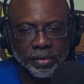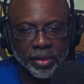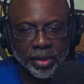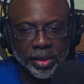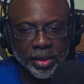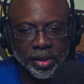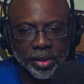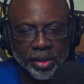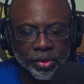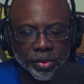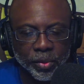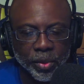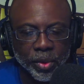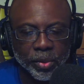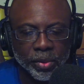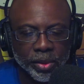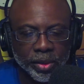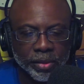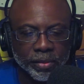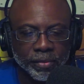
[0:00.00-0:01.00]

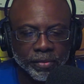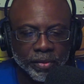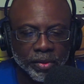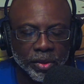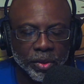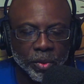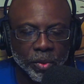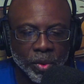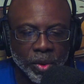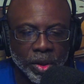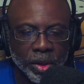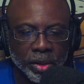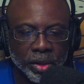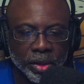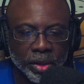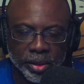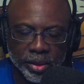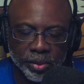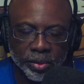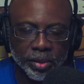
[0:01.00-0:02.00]
corroded and full of water,
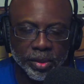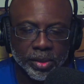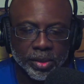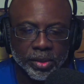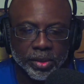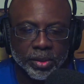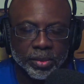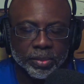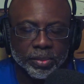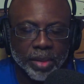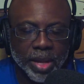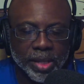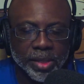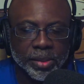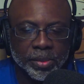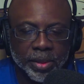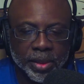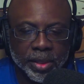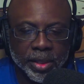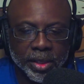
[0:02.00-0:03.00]
and there's a
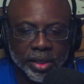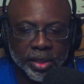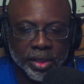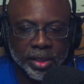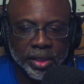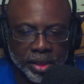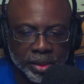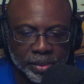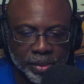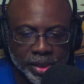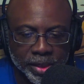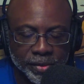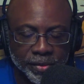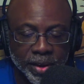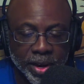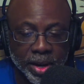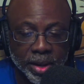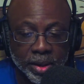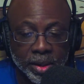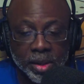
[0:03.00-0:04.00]
possibility you're going to get a
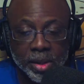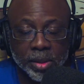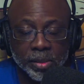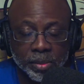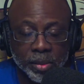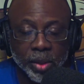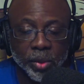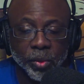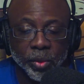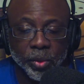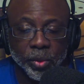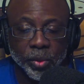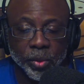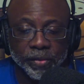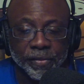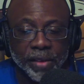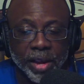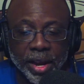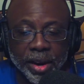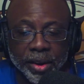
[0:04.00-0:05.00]
misfire. But we will
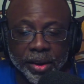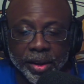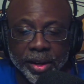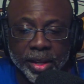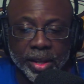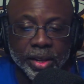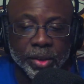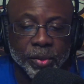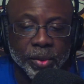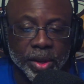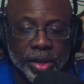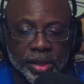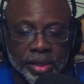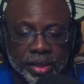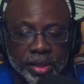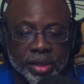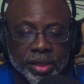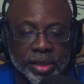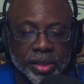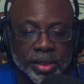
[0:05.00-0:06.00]
fire it anyway,
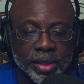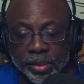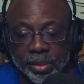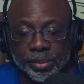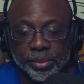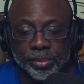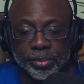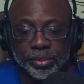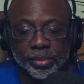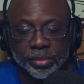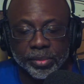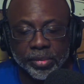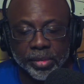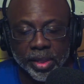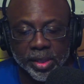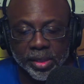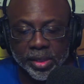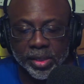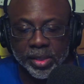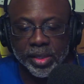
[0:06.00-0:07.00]
just to
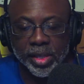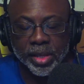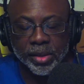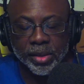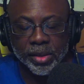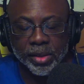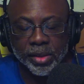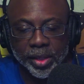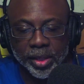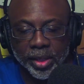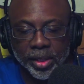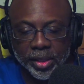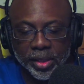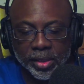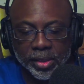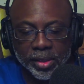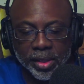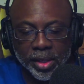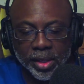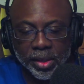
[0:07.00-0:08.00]
see if we can get this
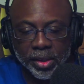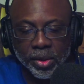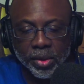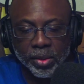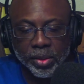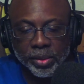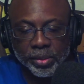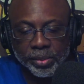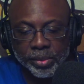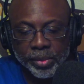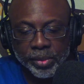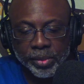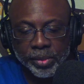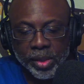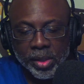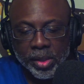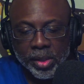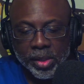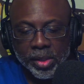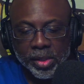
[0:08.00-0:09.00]
thing going.
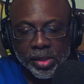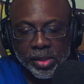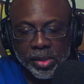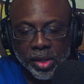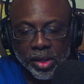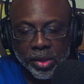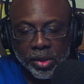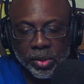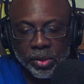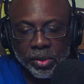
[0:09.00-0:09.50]
So